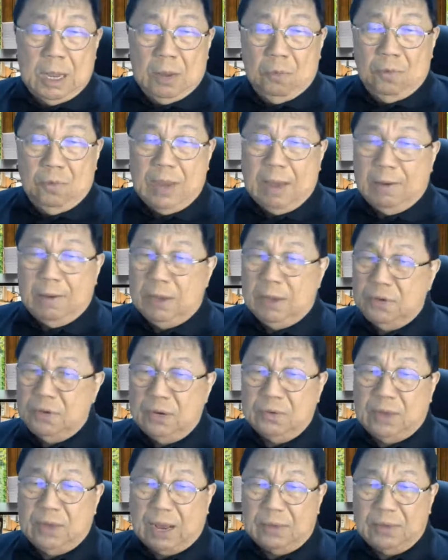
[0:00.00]
we have
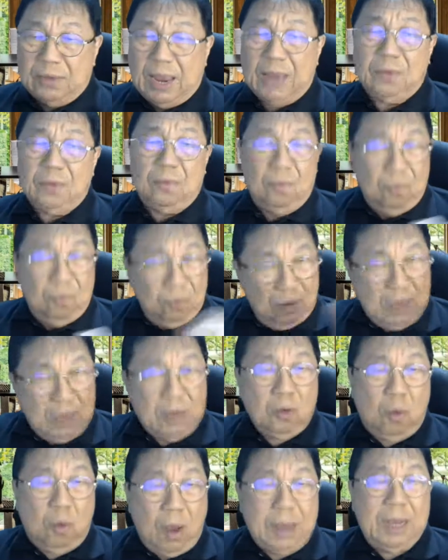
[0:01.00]
achieved success
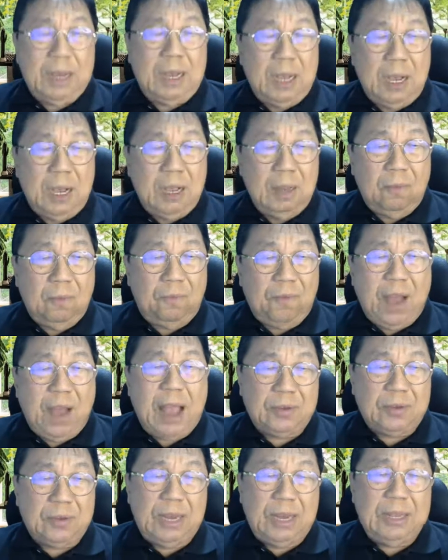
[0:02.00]
quite
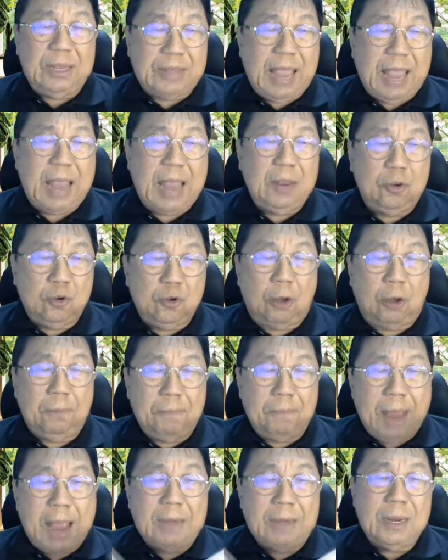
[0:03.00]
fast in 10 short
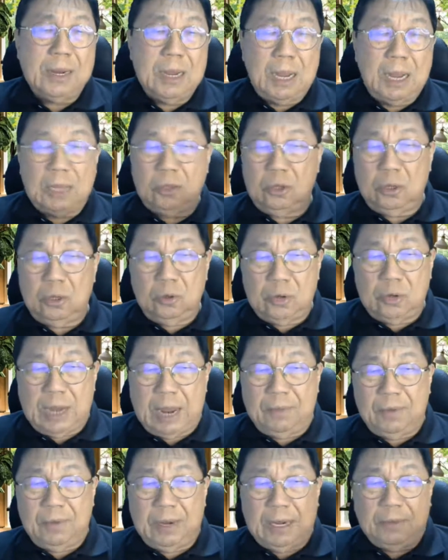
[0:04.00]
months. And
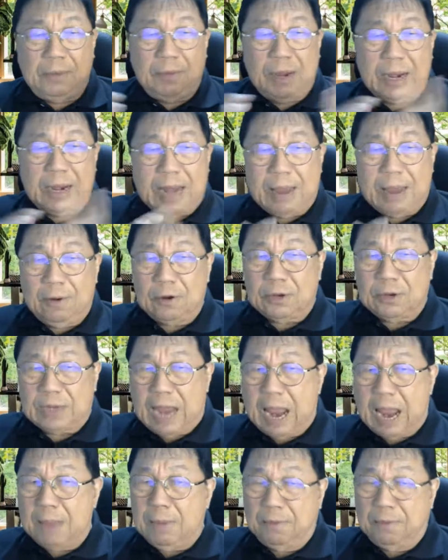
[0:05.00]
today, we live a life of
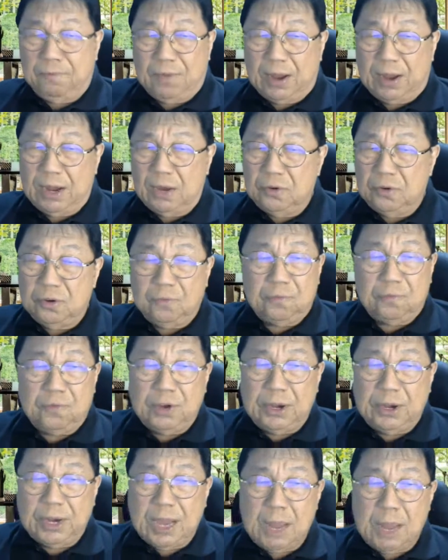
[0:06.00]
time and financial
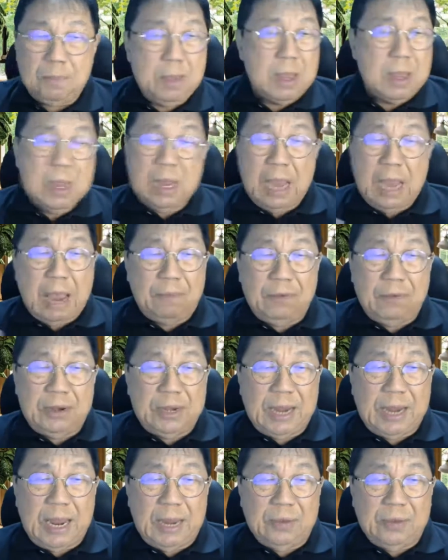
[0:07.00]
freedom.
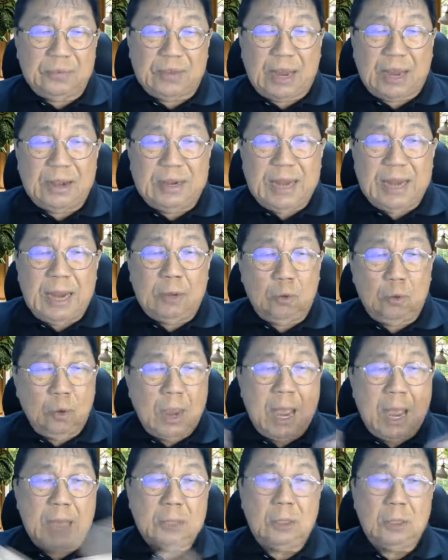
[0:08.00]
Every day is Sunday
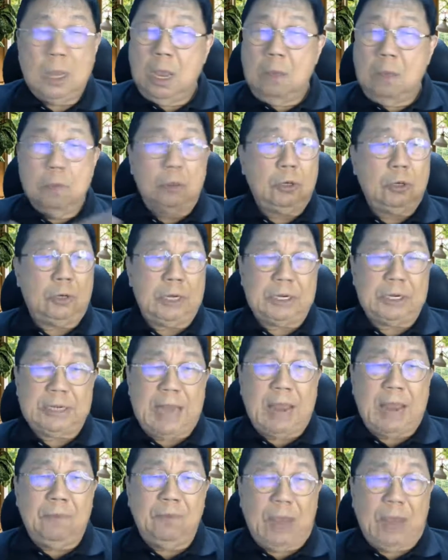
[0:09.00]
to us. Most of the
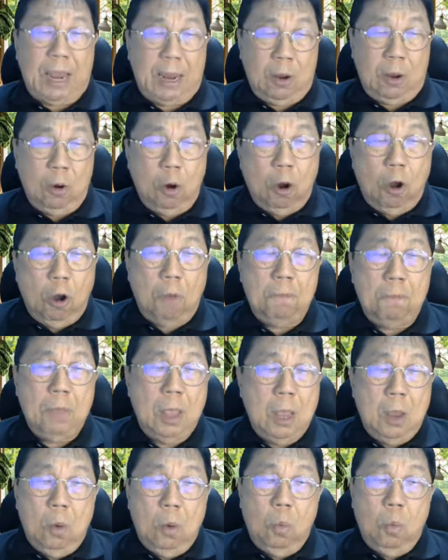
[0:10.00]
time, we are at home.
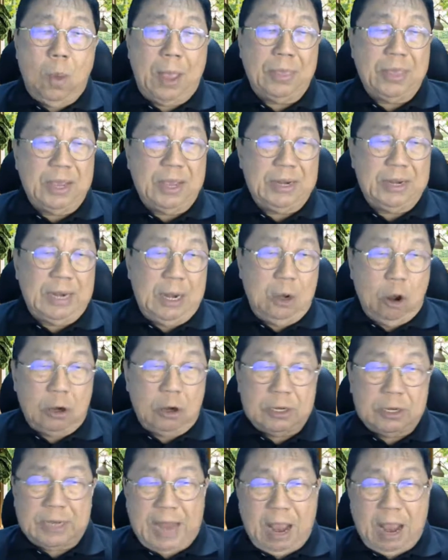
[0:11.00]
Whether the
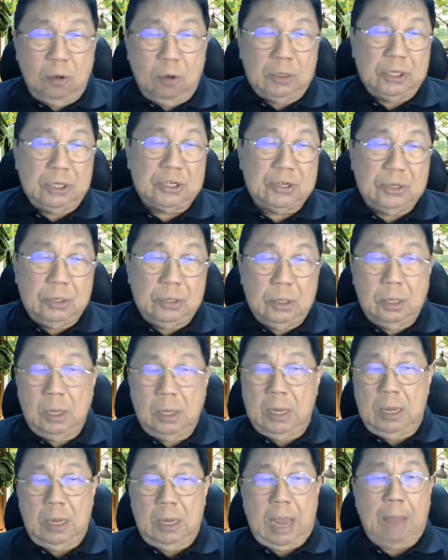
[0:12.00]
lockdown is
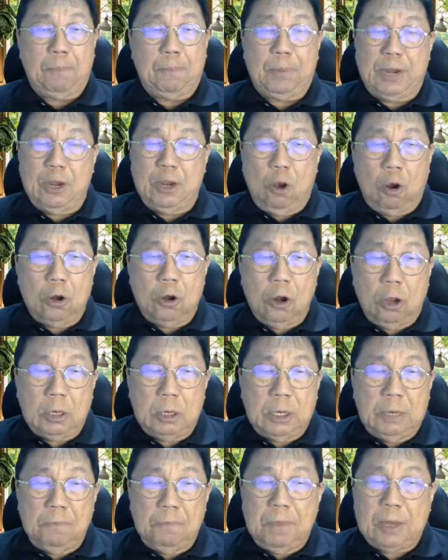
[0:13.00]
happening or
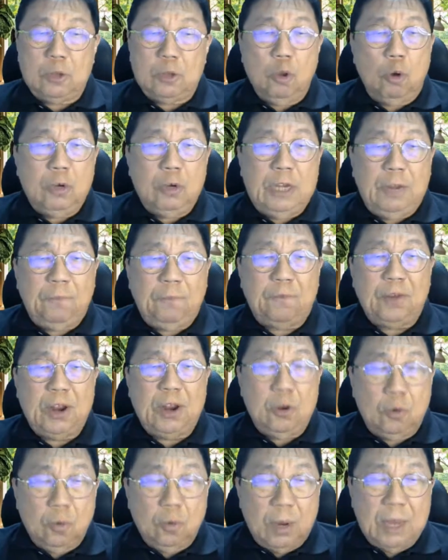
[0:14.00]
not, it makes no
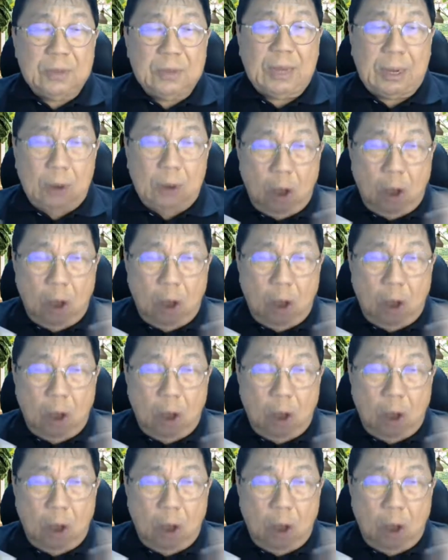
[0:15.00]
difference to us at